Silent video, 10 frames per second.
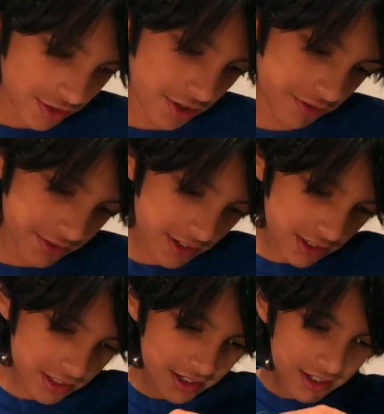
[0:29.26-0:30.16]
No.
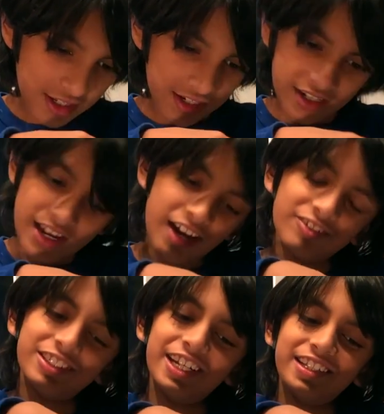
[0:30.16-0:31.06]

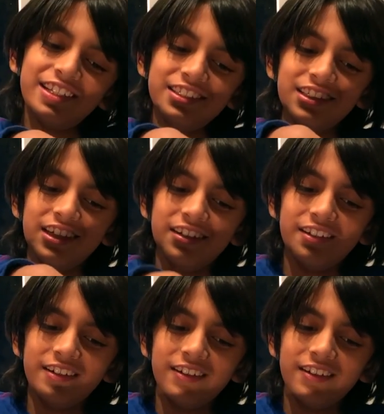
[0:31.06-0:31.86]
Now take this in.